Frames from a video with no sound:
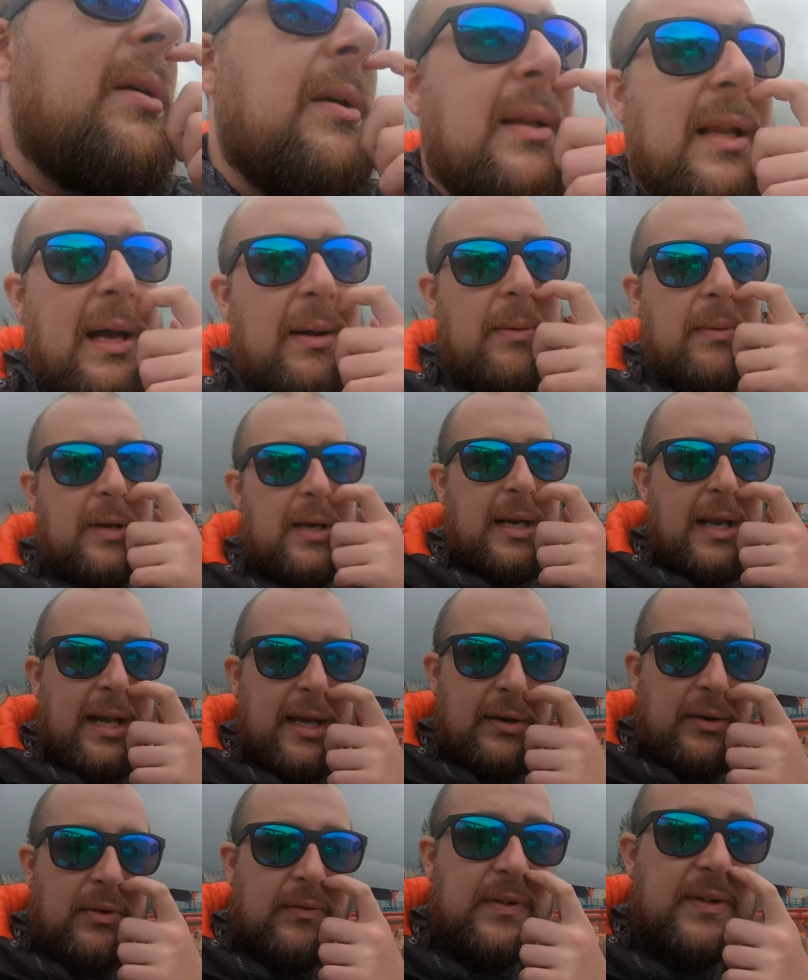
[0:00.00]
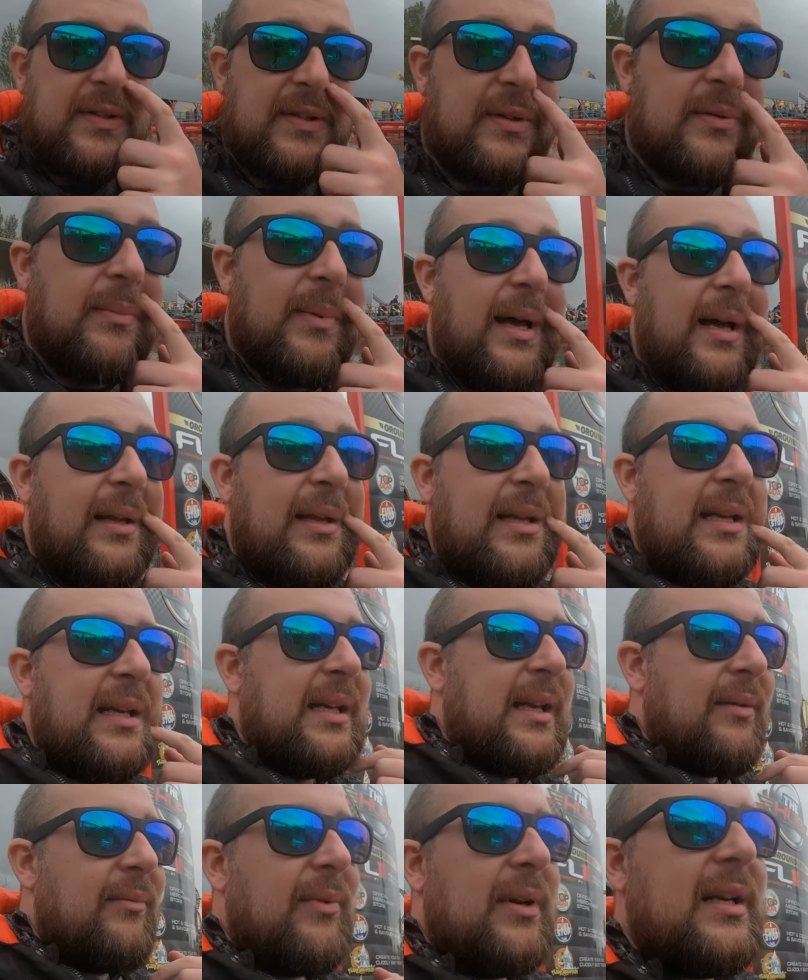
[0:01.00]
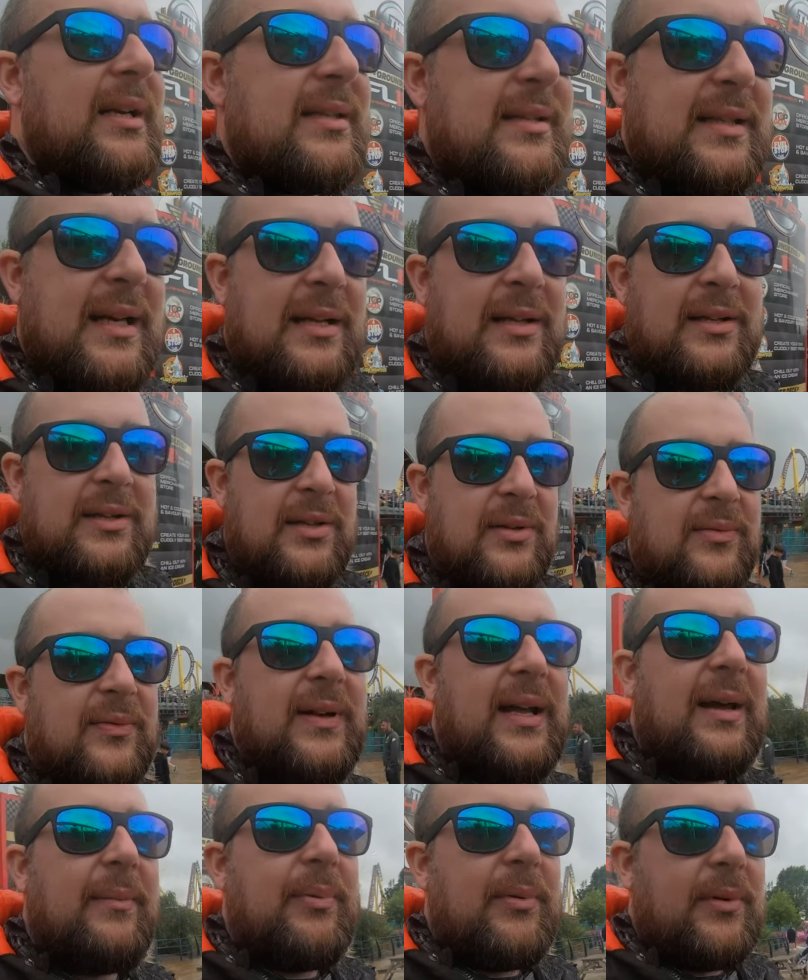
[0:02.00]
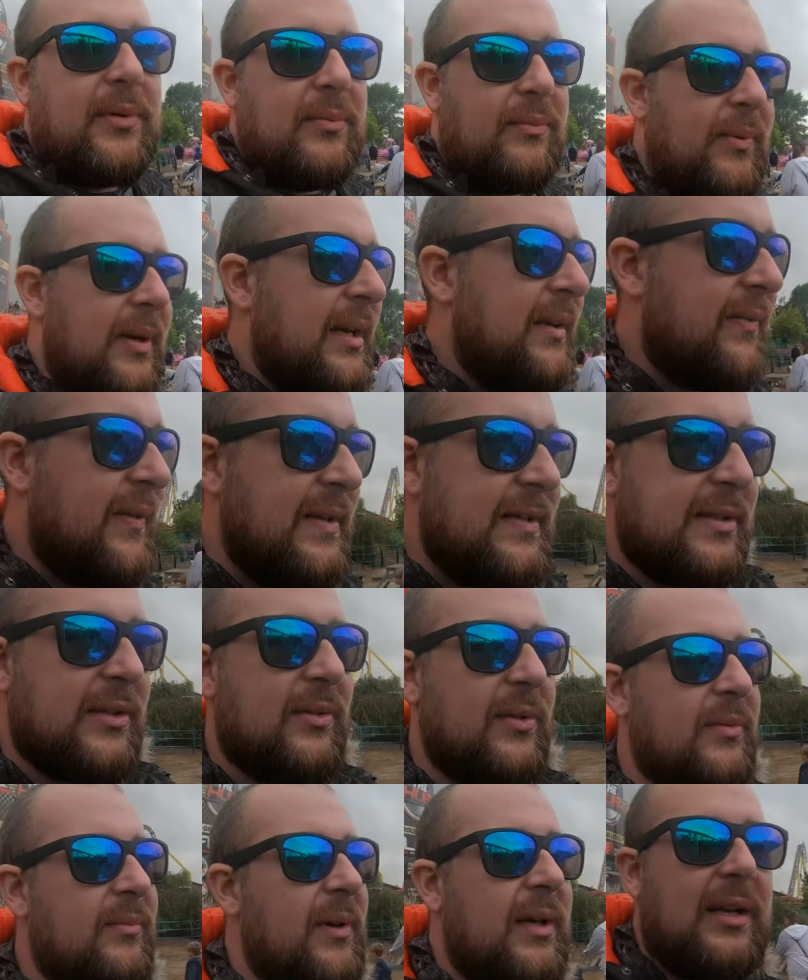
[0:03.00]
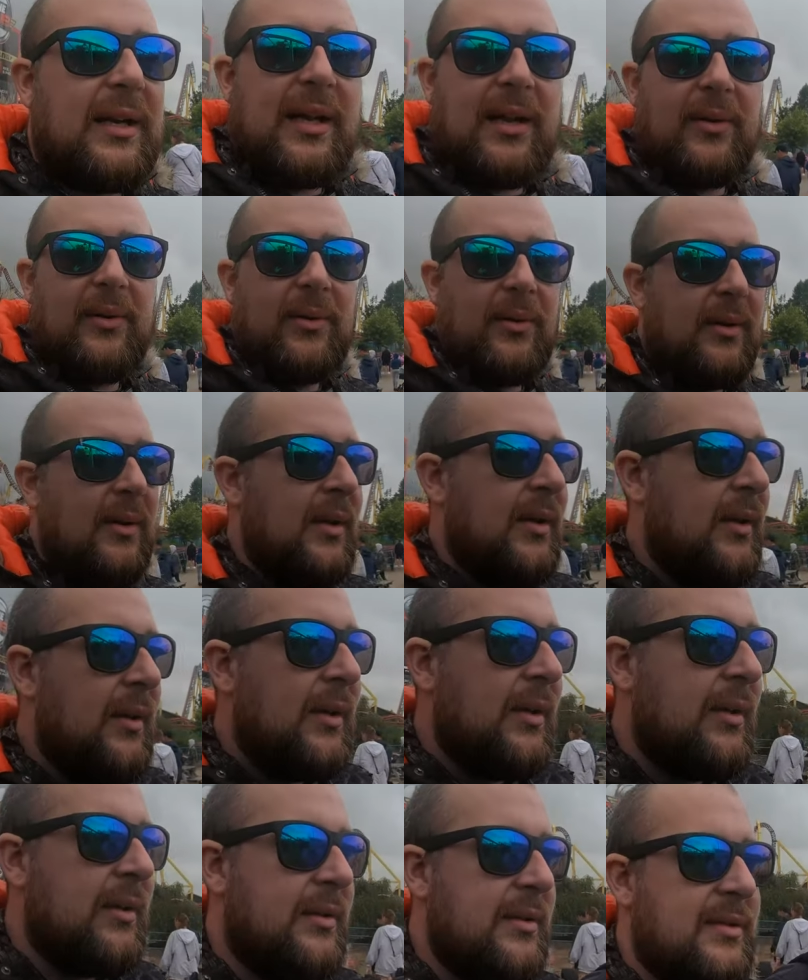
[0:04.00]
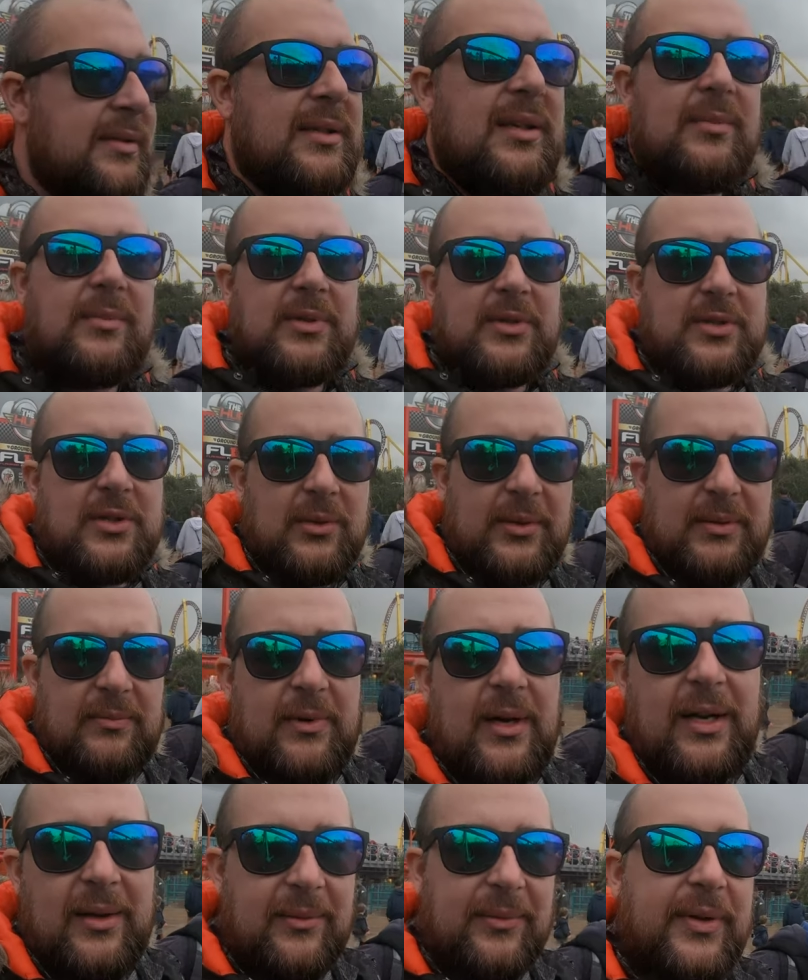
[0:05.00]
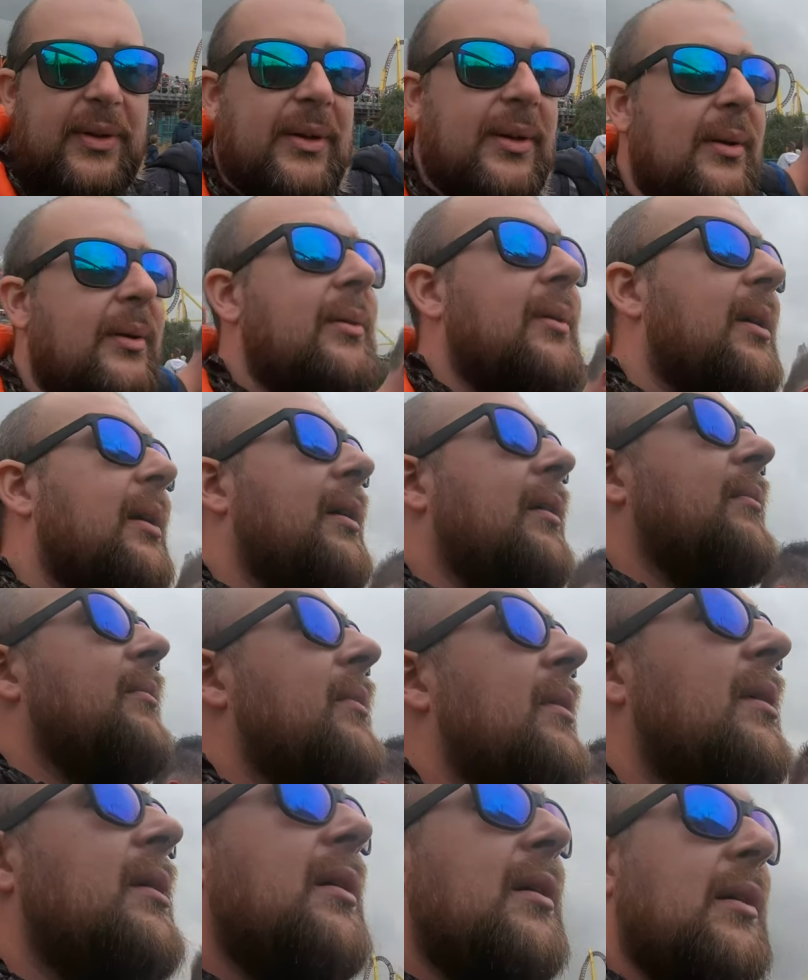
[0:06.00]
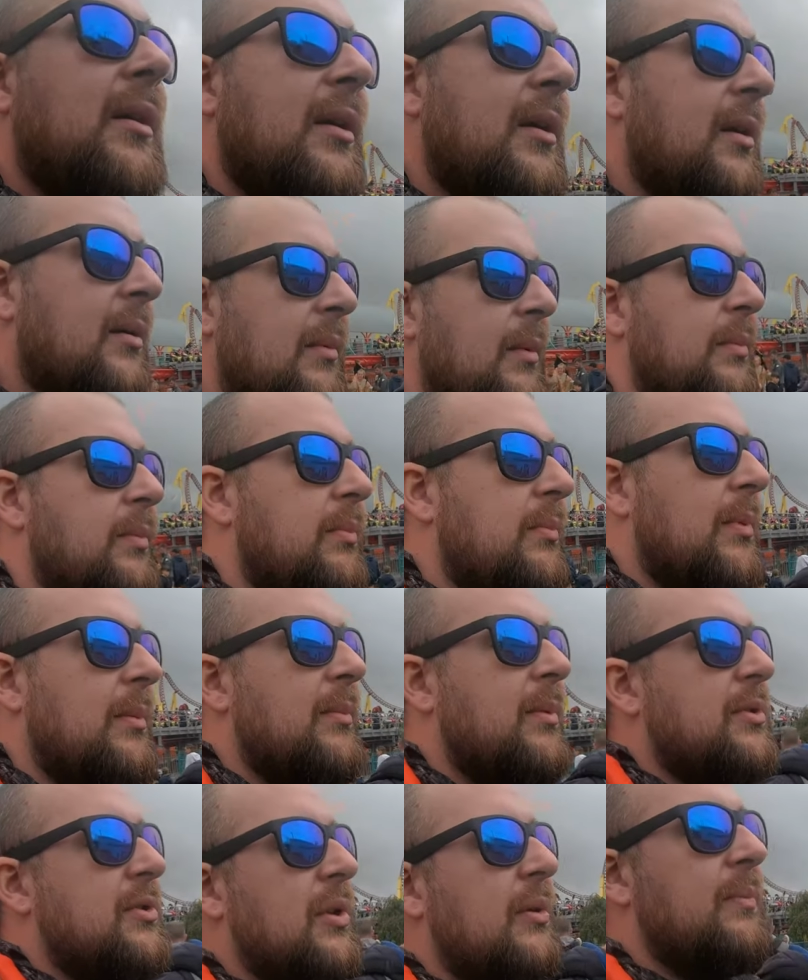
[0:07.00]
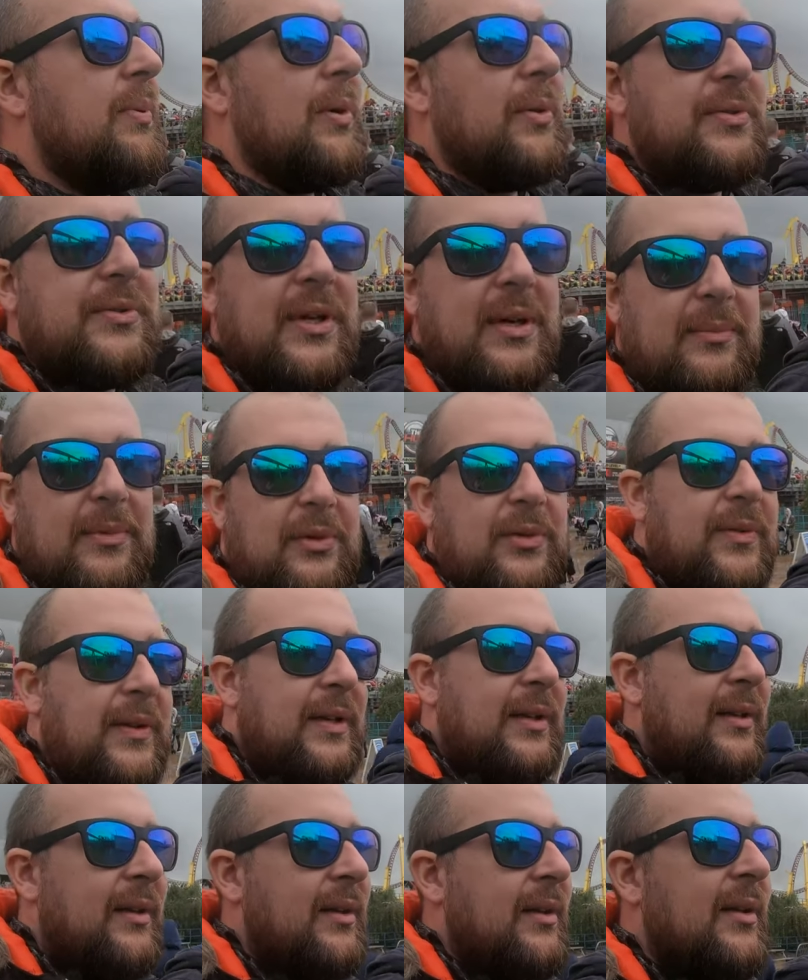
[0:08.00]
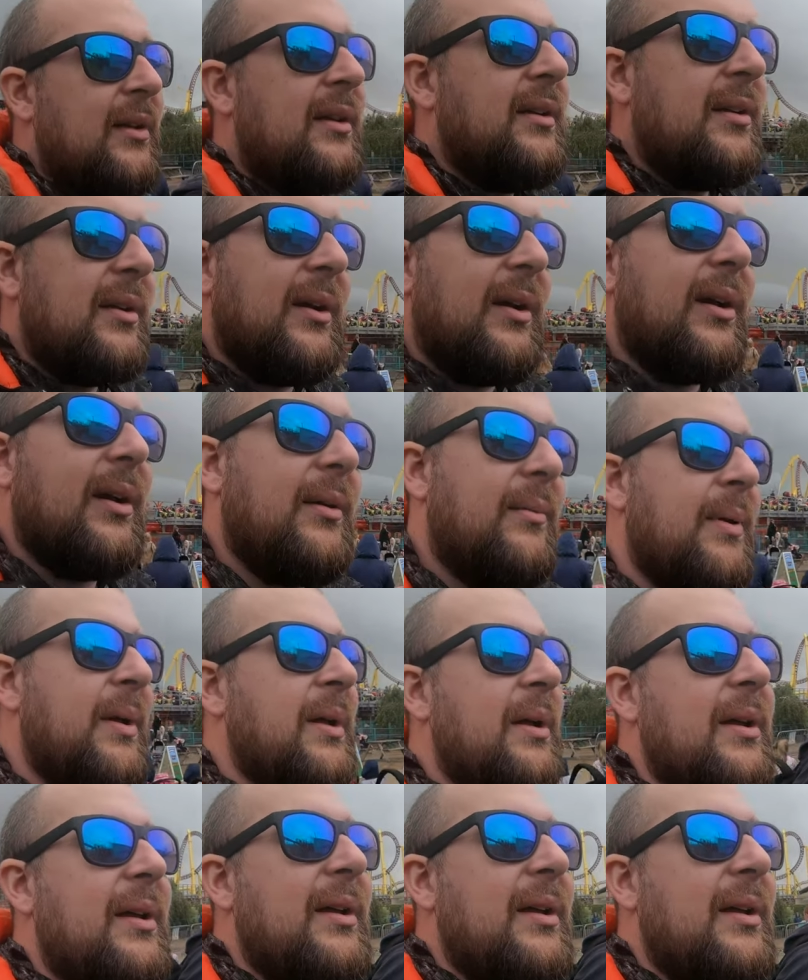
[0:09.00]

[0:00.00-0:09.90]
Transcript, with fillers: so now we're going to head over to Kumali and get ready to get in the queue for that. But the way things are going right now, there's not much going round. Um, Mumbo Jumbo's not moving. Um,